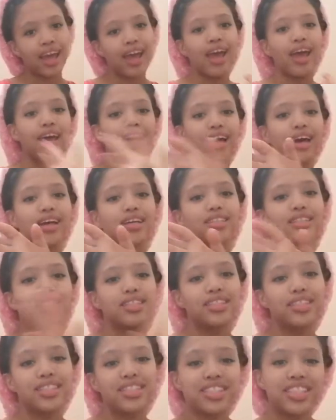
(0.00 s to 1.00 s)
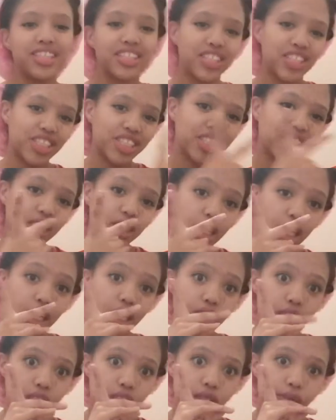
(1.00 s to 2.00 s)
hey guys, this is the
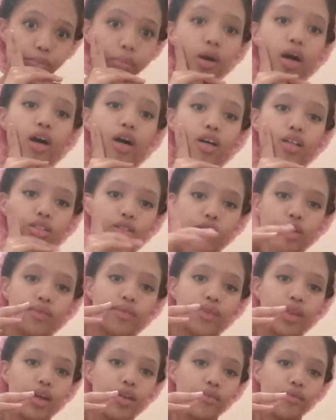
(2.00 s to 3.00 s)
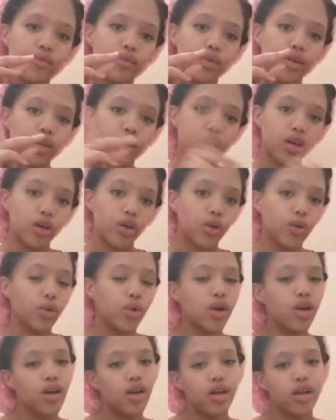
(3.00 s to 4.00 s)
second part of that
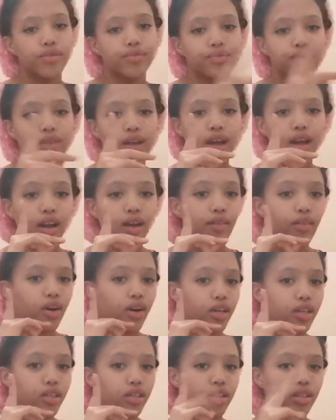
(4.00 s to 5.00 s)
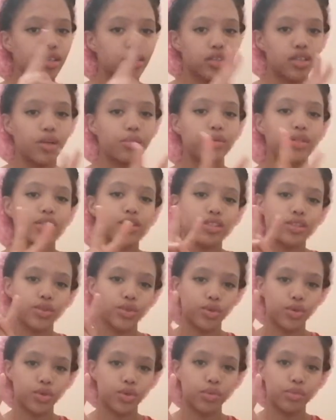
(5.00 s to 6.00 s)
video. I love how I did this. Let me just
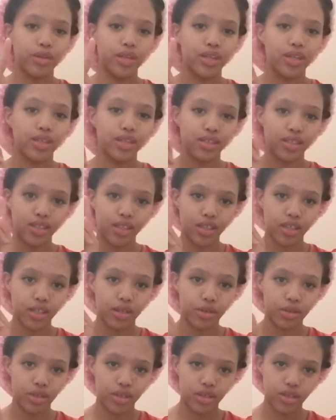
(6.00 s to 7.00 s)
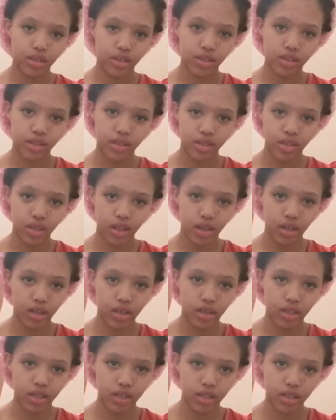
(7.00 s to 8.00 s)
do it normally. Second,
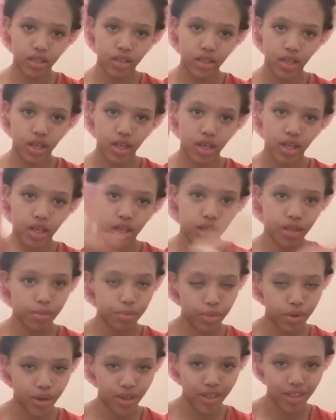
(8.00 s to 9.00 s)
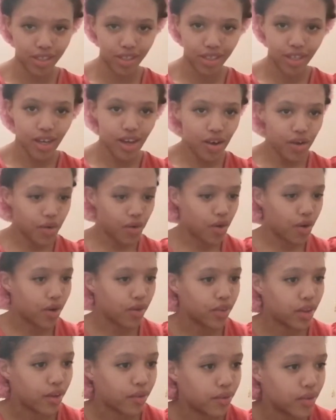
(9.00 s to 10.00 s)
second, second part
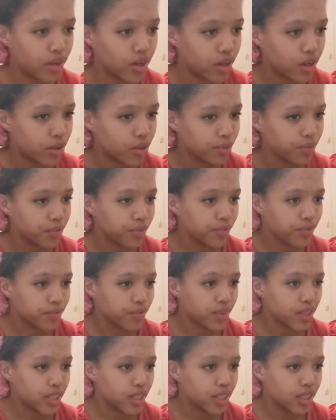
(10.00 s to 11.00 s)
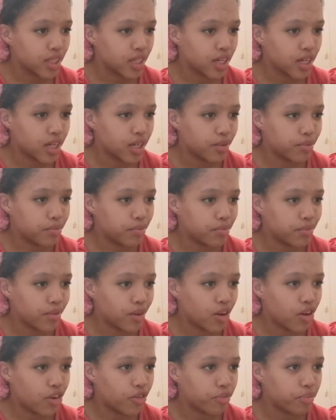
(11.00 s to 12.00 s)
of that video um,
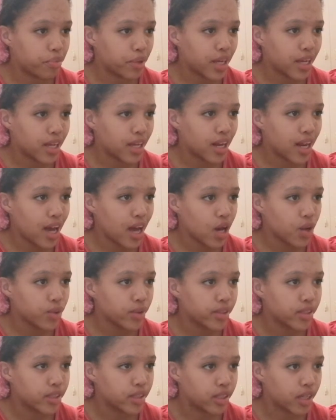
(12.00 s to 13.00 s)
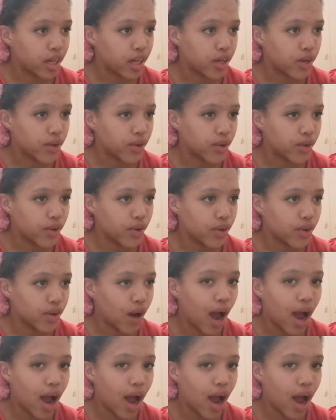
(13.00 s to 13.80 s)
of being an outsider.